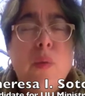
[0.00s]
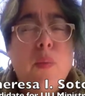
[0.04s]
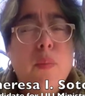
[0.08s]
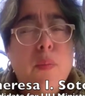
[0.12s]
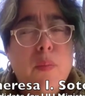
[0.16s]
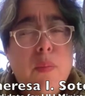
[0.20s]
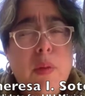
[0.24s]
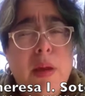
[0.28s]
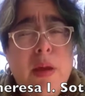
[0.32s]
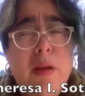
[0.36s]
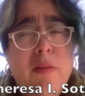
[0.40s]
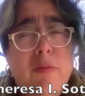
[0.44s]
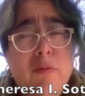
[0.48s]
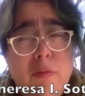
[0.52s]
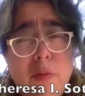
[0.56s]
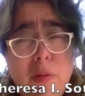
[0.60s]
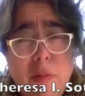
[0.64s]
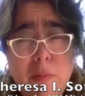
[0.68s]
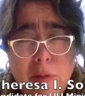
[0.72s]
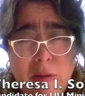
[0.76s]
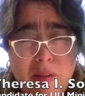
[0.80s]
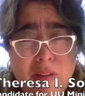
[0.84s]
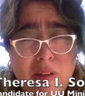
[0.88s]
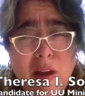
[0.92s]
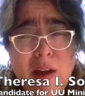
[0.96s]

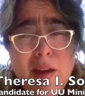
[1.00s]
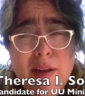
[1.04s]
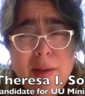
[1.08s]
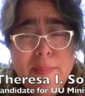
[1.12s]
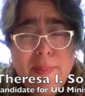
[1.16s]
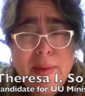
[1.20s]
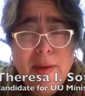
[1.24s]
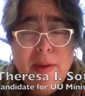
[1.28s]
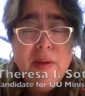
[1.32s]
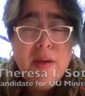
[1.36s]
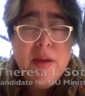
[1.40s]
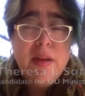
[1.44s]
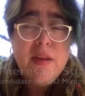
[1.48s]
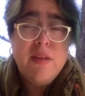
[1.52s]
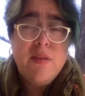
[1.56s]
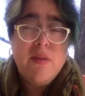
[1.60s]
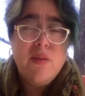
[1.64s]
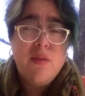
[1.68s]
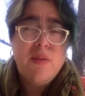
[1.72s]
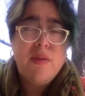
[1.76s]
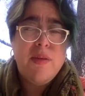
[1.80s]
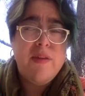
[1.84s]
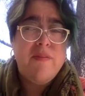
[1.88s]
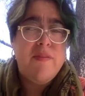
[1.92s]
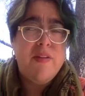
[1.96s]
When we talk about
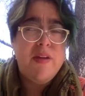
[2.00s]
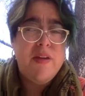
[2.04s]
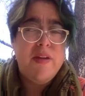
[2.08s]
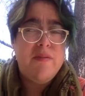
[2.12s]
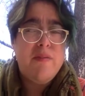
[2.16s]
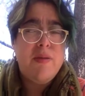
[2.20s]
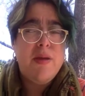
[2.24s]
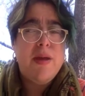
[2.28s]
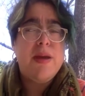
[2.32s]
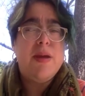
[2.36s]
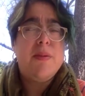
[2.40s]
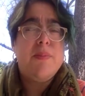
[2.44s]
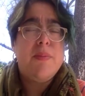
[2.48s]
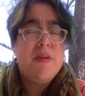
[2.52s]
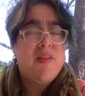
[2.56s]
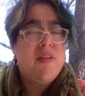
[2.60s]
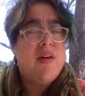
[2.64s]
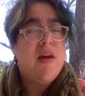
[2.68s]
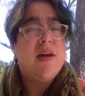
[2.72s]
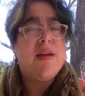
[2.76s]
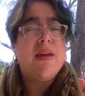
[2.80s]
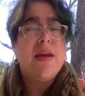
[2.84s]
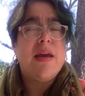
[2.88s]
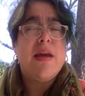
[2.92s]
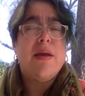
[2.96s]
inclusivity, we could be
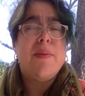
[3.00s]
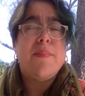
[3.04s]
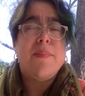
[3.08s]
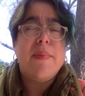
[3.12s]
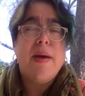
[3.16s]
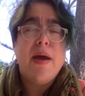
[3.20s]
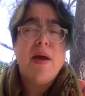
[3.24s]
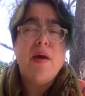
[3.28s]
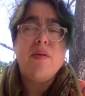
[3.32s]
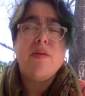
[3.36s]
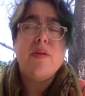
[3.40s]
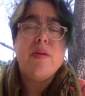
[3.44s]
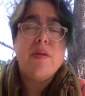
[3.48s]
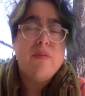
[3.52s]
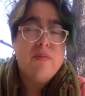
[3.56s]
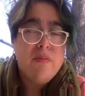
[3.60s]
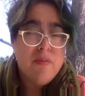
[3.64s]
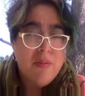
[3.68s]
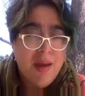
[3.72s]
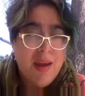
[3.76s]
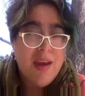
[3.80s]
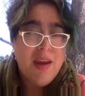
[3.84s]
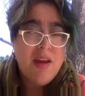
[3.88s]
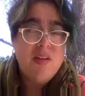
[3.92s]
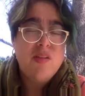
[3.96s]
talking about a
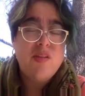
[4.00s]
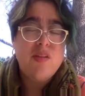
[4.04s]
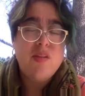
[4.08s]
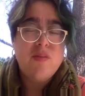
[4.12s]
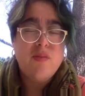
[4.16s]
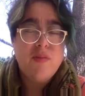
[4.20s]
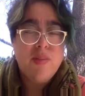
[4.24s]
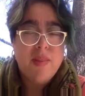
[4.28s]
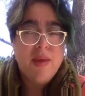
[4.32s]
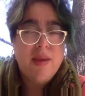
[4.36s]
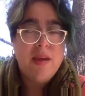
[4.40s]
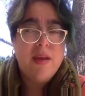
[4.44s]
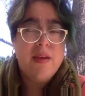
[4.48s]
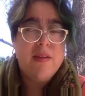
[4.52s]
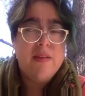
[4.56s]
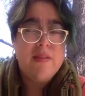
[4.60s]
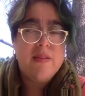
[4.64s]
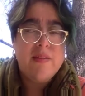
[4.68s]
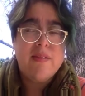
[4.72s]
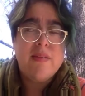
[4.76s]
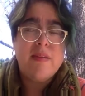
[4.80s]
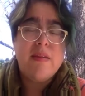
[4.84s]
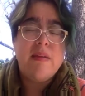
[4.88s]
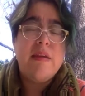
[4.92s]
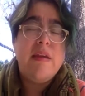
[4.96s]
range of
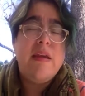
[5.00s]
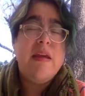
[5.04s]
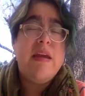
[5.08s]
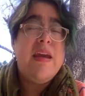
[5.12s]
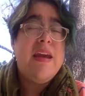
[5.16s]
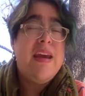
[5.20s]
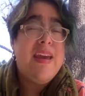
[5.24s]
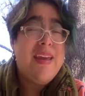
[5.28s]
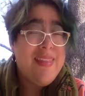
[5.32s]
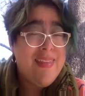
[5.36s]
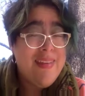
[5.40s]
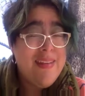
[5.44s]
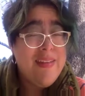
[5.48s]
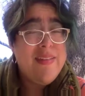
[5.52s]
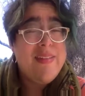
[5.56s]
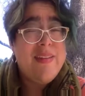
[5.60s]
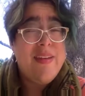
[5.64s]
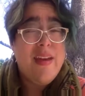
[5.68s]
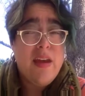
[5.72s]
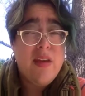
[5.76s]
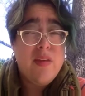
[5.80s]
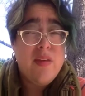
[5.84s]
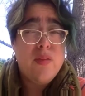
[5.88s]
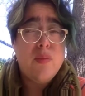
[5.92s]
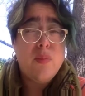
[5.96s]
things. In this
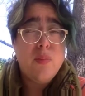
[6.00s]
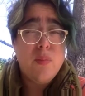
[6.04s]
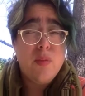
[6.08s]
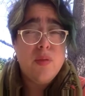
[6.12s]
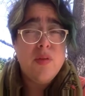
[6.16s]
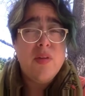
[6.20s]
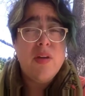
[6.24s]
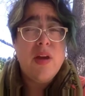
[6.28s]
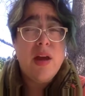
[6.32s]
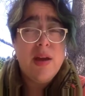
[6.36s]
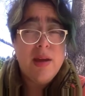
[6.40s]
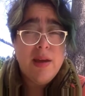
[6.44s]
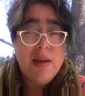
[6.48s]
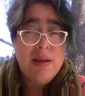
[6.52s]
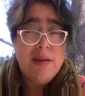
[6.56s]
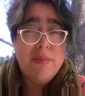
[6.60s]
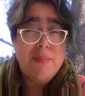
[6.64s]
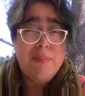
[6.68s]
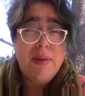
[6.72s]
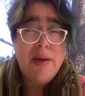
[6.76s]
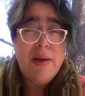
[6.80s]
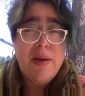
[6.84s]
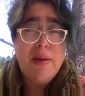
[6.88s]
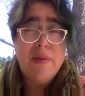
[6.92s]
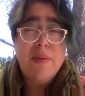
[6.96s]
case, we're talking
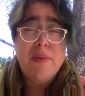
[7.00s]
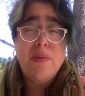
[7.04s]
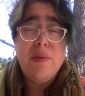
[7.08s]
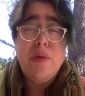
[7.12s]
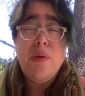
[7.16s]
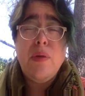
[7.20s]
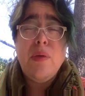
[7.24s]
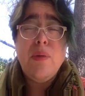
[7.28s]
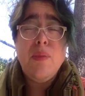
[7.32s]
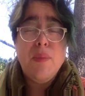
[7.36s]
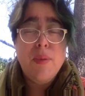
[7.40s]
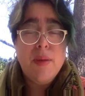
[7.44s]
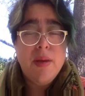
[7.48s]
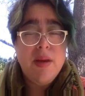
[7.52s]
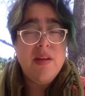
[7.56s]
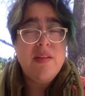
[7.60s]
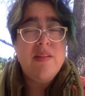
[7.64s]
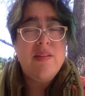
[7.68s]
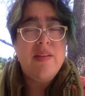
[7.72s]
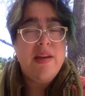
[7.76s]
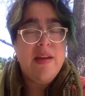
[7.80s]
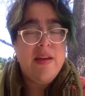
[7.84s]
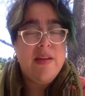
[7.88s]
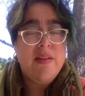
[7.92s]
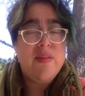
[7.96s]
about what it
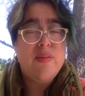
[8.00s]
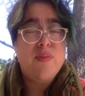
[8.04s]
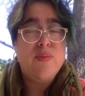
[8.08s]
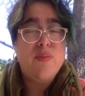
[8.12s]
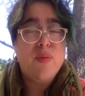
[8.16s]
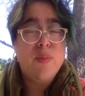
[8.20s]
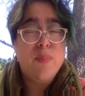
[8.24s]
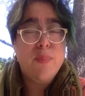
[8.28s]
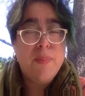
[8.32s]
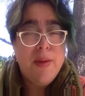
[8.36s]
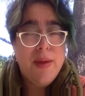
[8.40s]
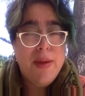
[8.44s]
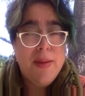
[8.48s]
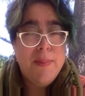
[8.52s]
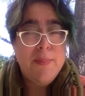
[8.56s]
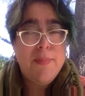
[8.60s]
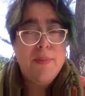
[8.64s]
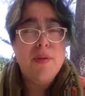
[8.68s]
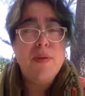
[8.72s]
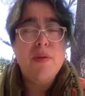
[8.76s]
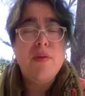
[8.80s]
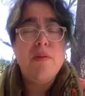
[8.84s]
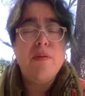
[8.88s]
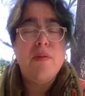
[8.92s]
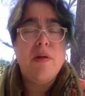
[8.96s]
takes for
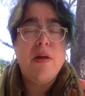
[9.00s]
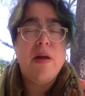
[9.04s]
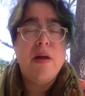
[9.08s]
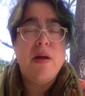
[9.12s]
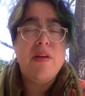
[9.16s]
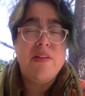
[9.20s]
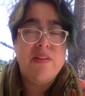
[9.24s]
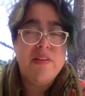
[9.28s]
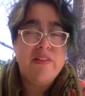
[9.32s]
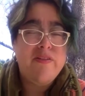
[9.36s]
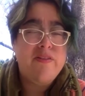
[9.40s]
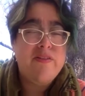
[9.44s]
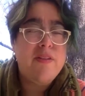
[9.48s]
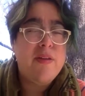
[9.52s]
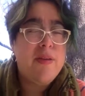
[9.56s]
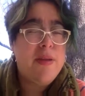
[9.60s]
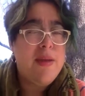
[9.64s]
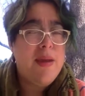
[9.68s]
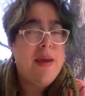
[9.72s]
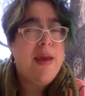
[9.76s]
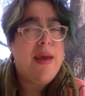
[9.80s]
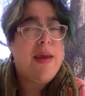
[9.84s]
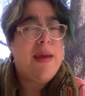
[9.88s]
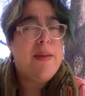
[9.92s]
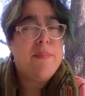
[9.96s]
people who are
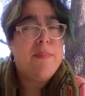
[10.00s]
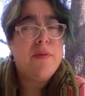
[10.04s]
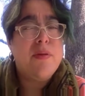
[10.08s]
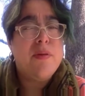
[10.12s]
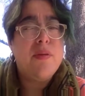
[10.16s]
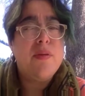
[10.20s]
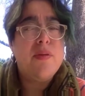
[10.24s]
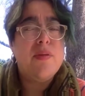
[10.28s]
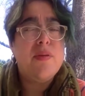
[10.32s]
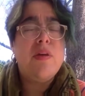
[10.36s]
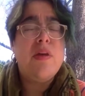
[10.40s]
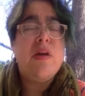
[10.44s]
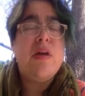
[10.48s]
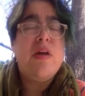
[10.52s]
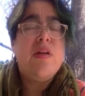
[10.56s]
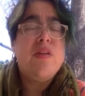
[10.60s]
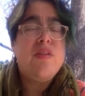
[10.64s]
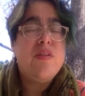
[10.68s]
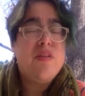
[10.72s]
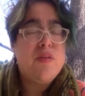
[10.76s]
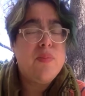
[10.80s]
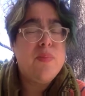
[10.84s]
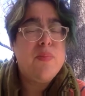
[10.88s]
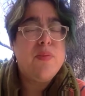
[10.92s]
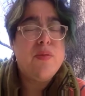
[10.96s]
differently abled
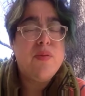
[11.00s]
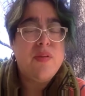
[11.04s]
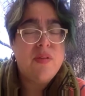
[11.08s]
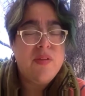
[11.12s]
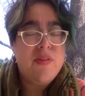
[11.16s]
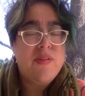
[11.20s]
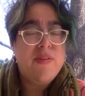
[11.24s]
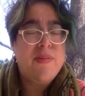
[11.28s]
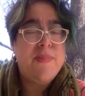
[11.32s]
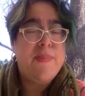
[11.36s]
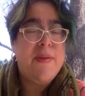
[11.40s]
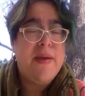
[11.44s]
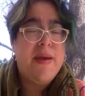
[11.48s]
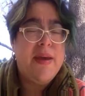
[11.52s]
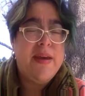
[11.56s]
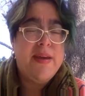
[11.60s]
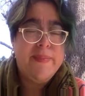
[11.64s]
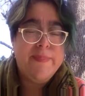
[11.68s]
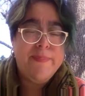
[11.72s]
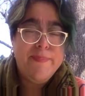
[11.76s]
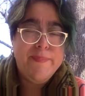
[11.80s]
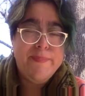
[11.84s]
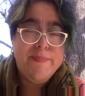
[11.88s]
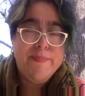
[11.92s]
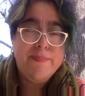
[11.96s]
to
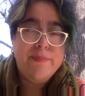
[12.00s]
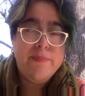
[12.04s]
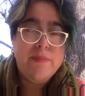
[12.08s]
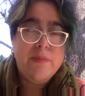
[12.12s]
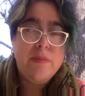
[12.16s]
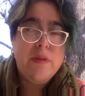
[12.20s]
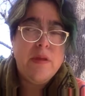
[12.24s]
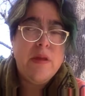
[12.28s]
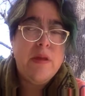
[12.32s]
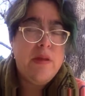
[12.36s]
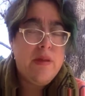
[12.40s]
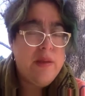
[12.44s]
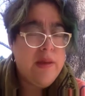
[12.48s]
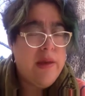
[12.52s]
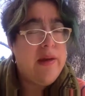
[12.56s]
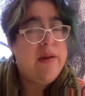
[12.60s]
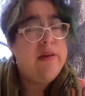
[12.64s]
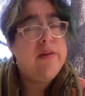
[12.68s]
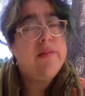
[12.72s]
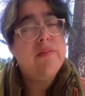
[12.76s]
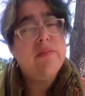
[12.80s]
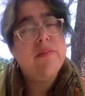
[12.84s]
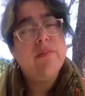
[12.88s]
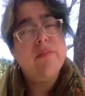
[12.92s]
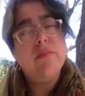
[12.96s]
participate.
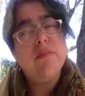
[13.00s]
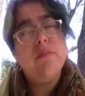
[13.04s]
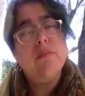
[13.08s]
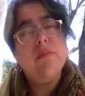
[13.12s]
Now,